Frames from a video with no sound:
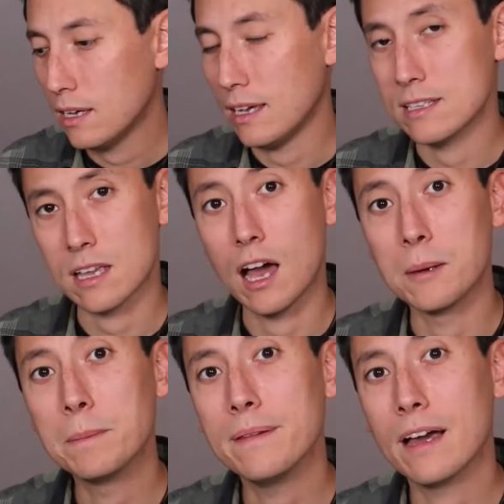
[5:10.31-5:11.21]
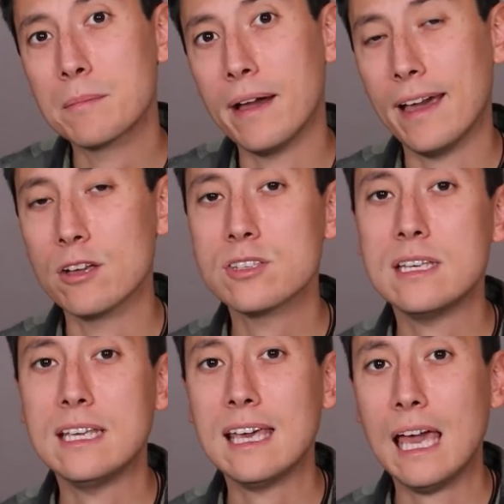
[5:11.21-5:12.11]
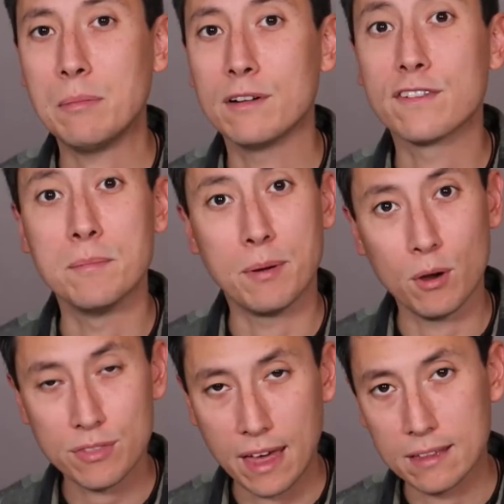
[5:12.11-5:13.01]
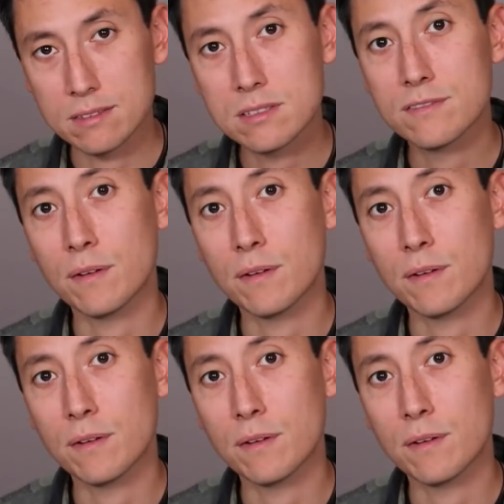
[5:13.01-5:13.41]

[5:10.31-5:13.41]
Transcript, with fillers: is unplug my LCD cable from both ends,